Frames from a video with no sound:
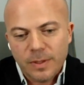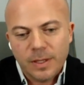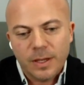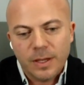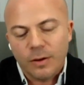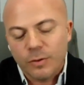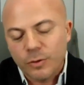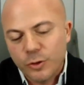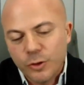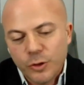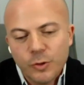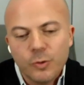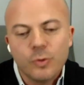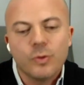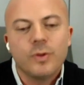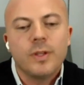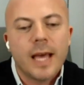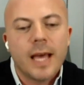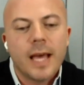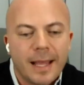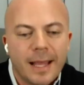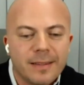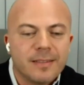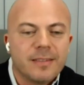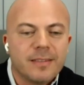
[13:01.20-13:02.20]
do
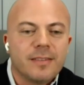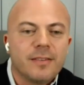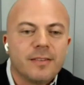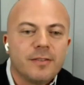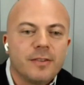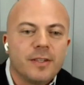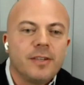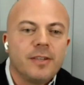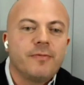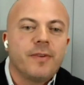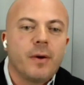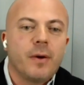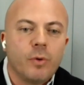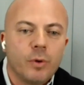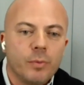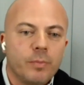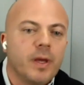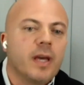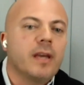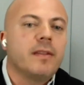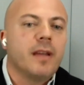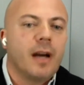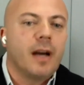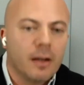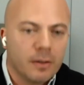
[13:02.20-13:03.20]
that if I would
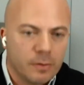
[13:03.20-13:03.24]
be a